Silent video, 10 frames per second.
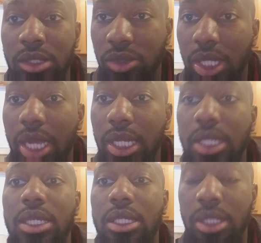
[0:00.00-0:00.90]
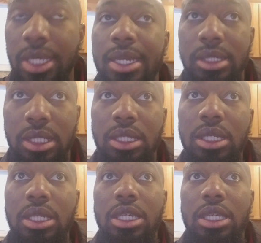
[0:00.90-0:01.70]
He was like, "Yeah, son,